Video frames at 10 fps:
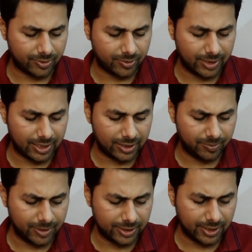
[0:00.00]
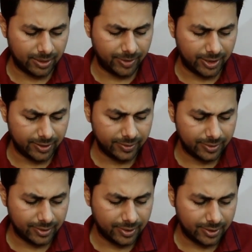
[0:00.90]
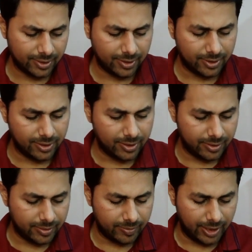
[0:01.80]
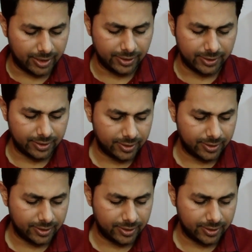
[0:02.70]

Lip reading: omega t plus alpha plus